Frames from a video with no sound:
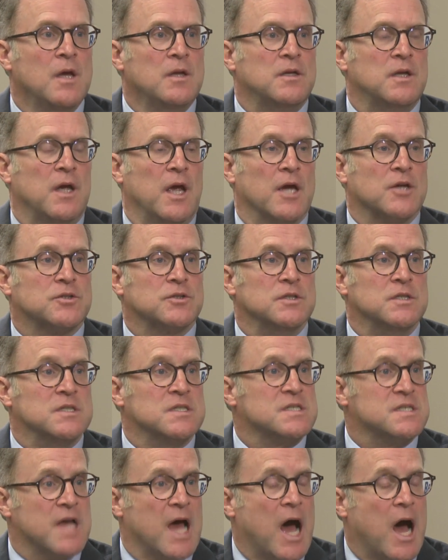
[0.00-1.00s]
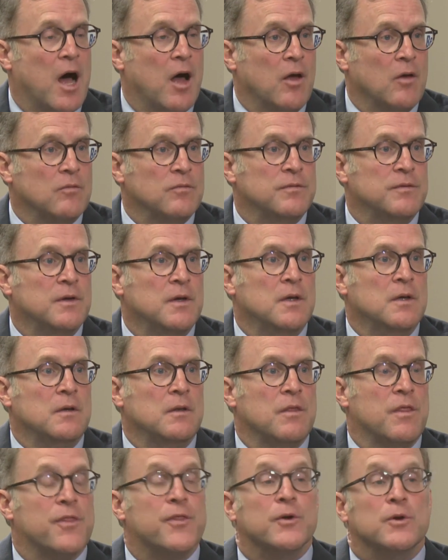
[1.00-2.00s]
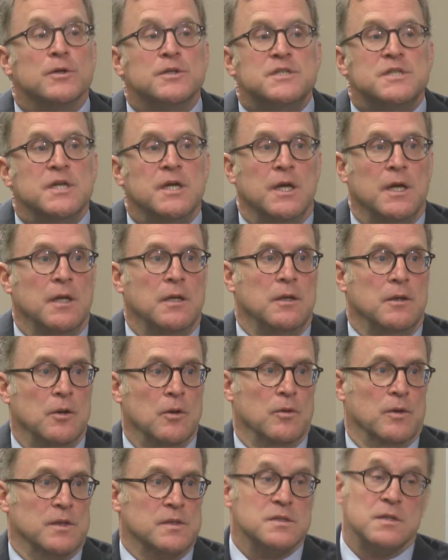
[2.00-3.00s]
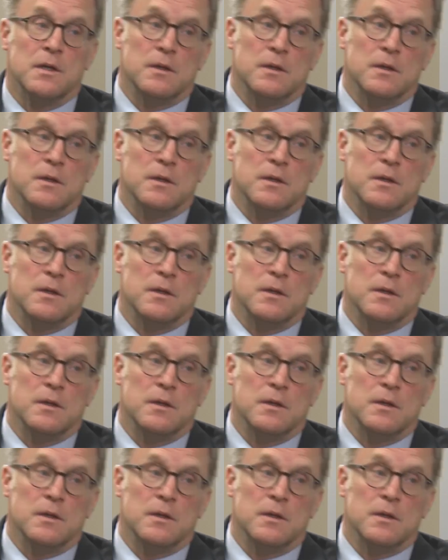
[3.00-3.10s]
to actually dissolve 13 units.